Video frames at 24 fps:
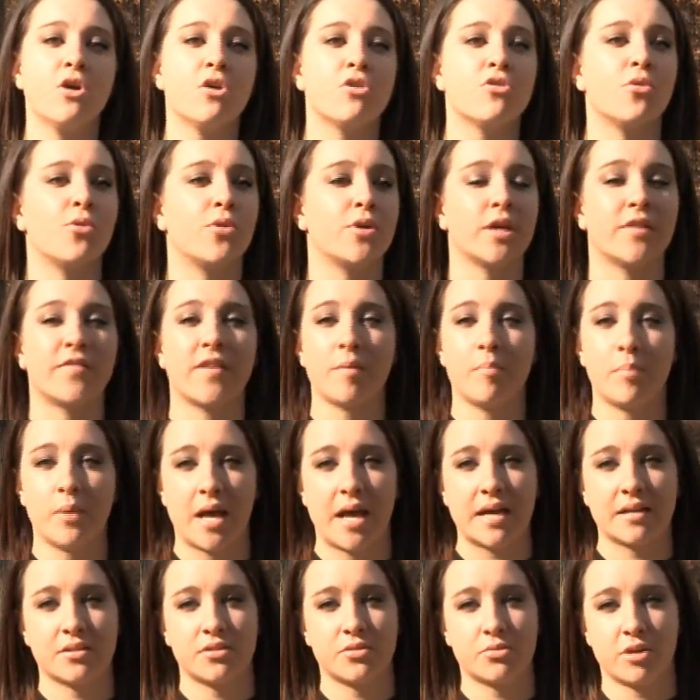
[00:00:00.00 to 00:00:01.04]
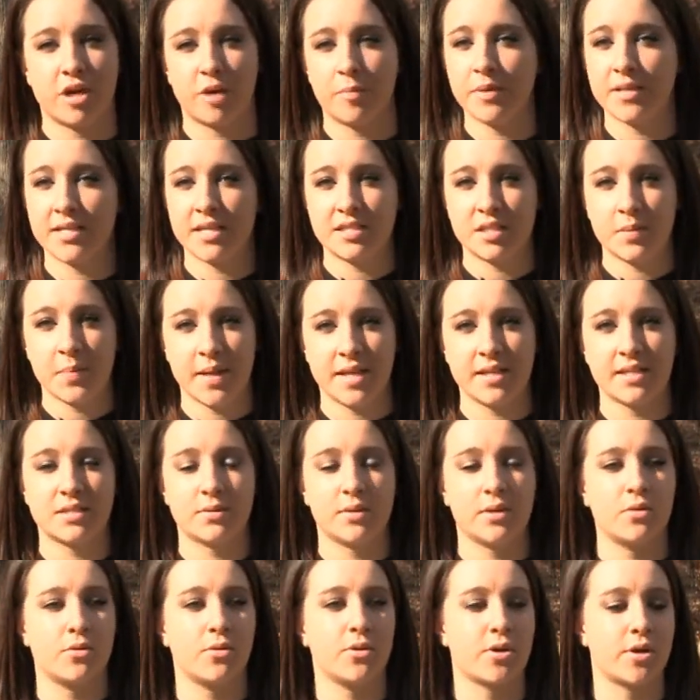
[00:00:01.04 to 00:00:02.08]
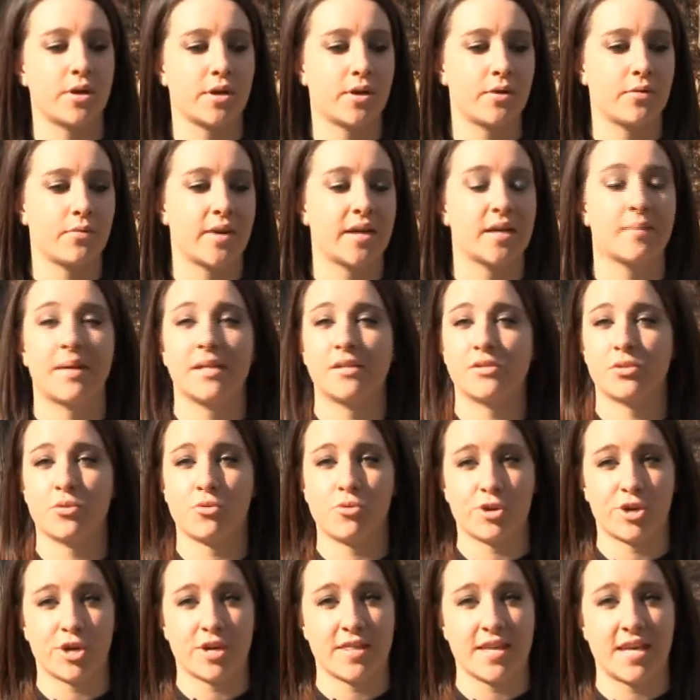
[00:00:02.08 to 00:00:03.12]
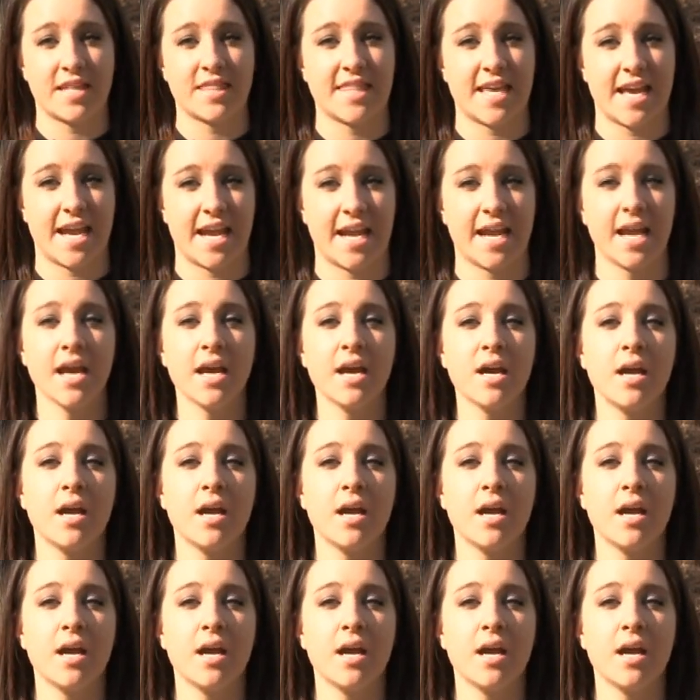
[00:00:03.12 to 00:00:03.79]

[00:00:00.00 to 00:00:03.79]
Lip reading: the order of our blocks, which were our participants, and we randomized the order that they